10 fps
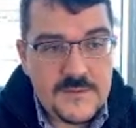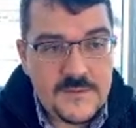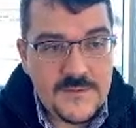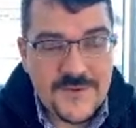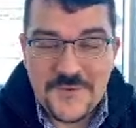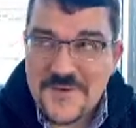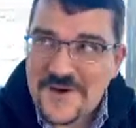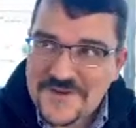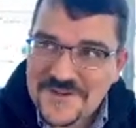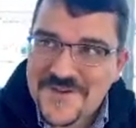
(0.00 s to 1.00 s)
Although now
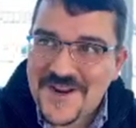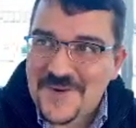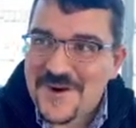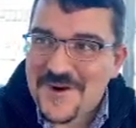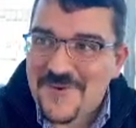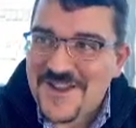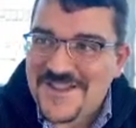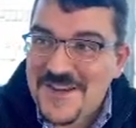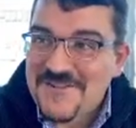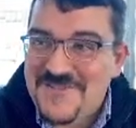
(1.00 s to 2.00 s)
I do kind of want to write
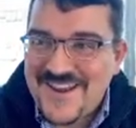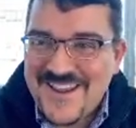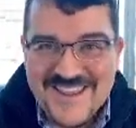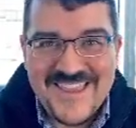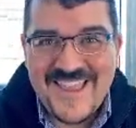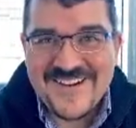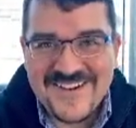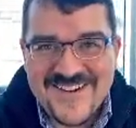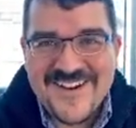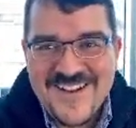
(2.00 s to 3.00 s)
somebody a
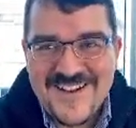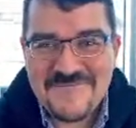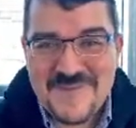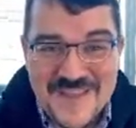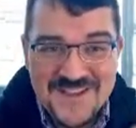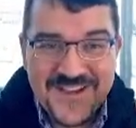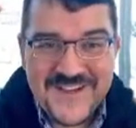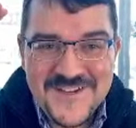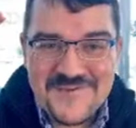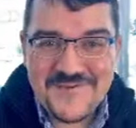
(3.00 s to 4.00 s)
letter, a big
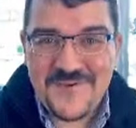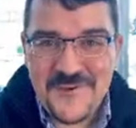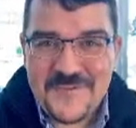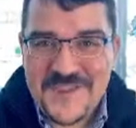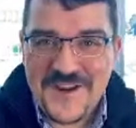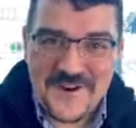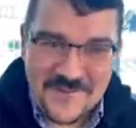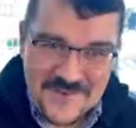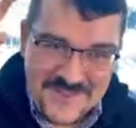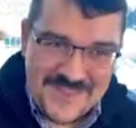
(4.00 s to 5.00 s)
form letter
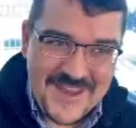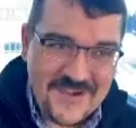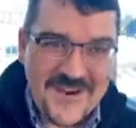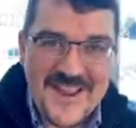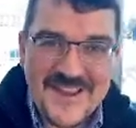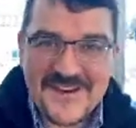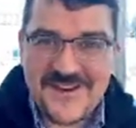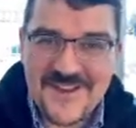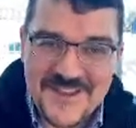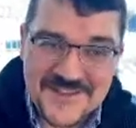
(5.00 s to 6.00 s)
with letterhead and
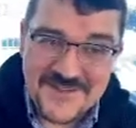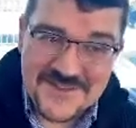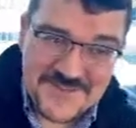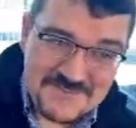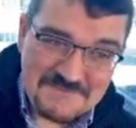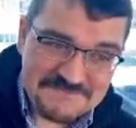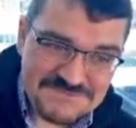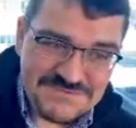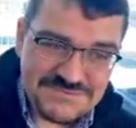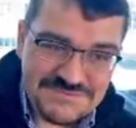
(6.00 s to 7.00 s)
all that stuff. That's just
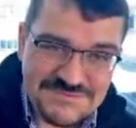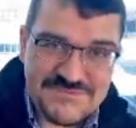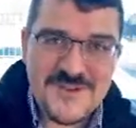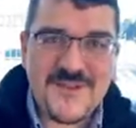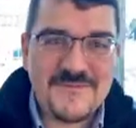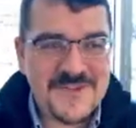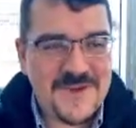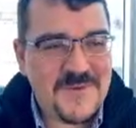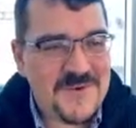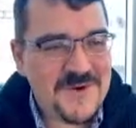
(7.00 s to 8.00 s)
thumbs
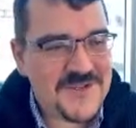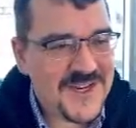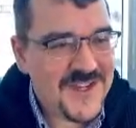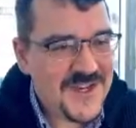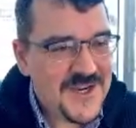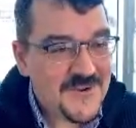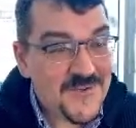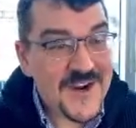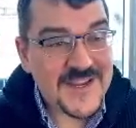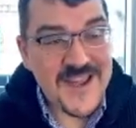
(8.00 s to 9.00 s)
up emoji.
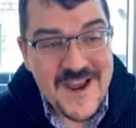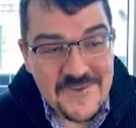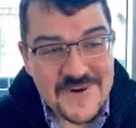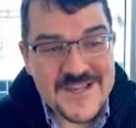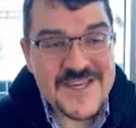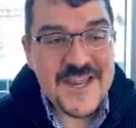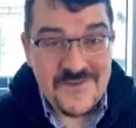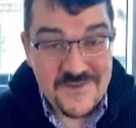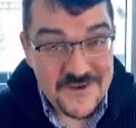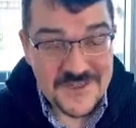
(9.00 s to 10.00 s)
Right, now we're
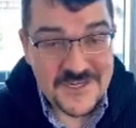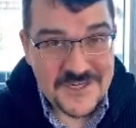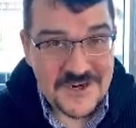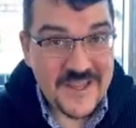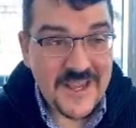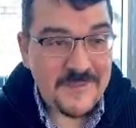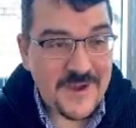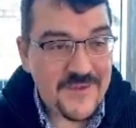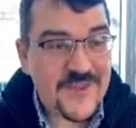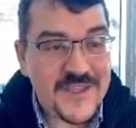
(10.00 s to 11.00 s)
definitely talking
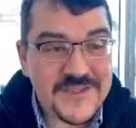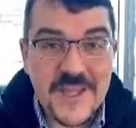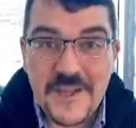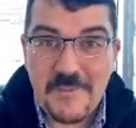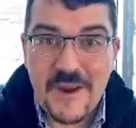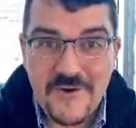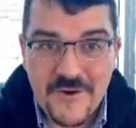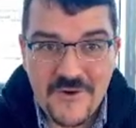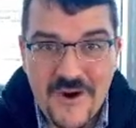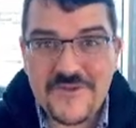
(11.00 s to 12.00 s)
about things like
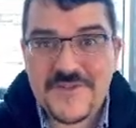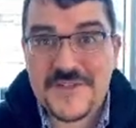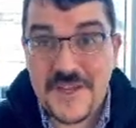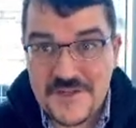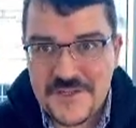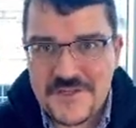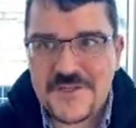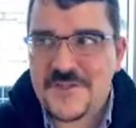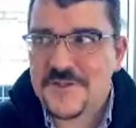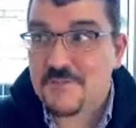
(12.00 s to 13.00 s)
paragraphs,
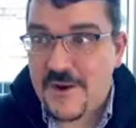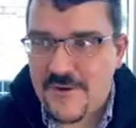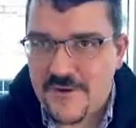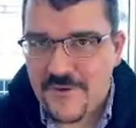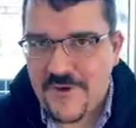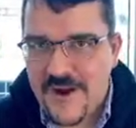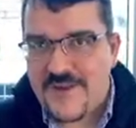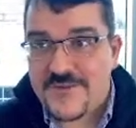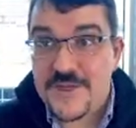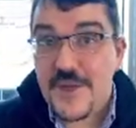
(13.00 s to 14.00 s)
sentences, paragraphs,